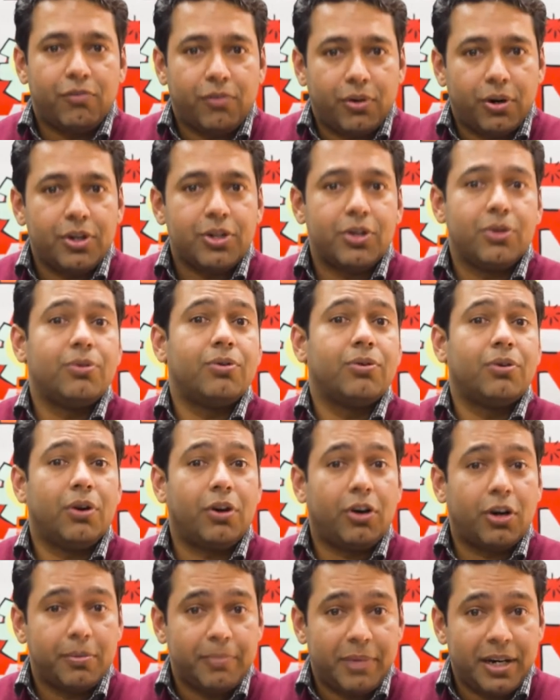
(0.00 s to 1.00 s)
for you
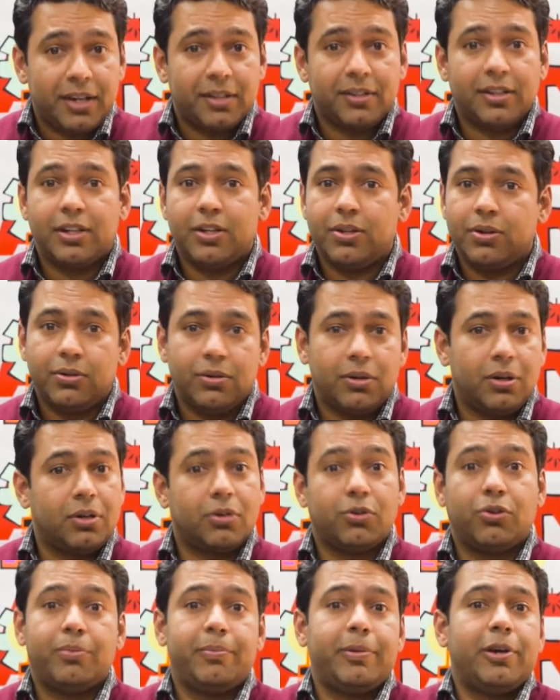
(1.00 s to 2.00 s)
or better than you, or
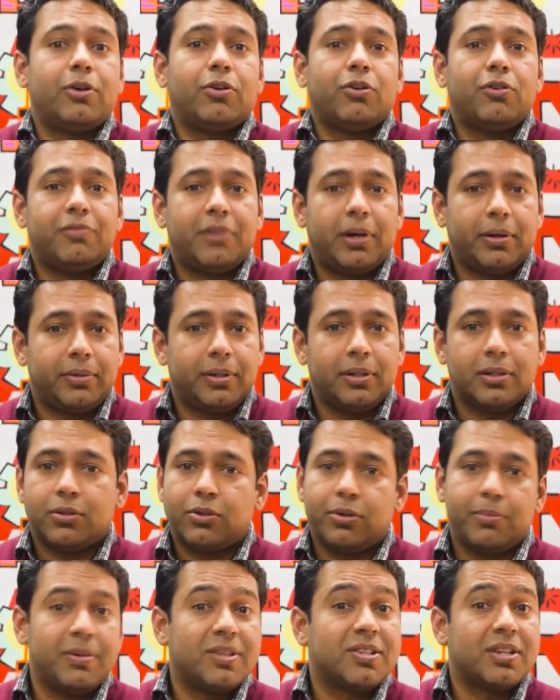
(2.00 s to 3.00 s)
could be a co-founder,
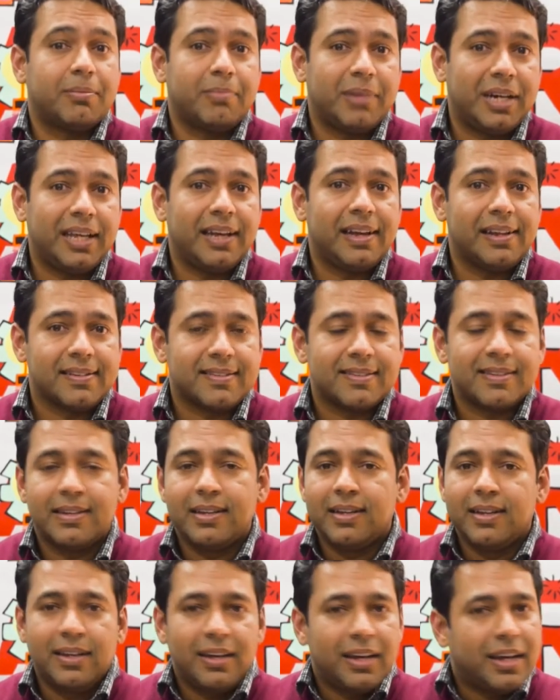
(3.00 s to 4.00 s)
could be somebody
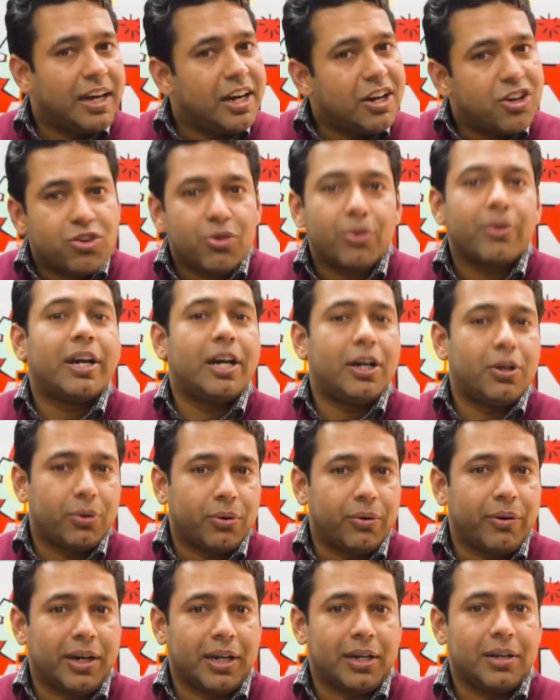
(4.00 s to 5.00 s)
else. It's okay to
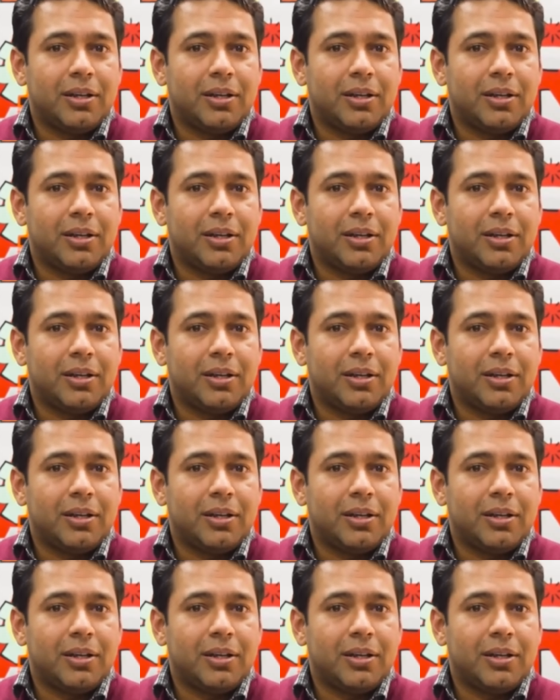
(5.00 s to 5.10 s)
quit,